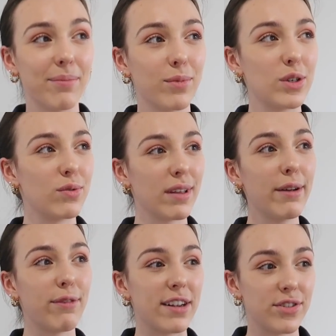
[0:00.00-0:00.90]
which was really
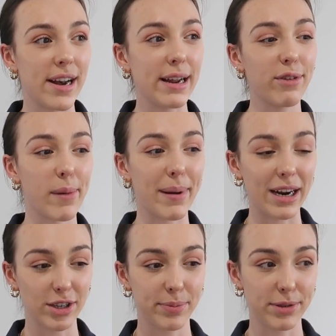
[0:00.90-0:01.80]
frustrating from a
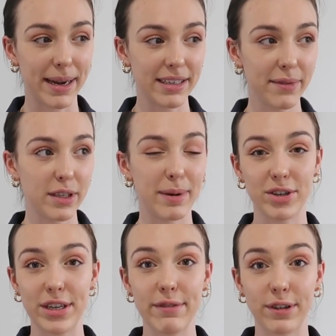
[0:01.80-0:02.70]
buyer's perspective,
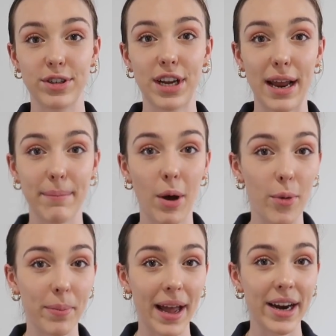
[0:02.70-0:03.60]
especially a first-time
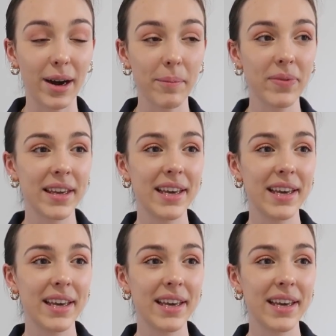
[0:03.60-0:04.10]
home buyer,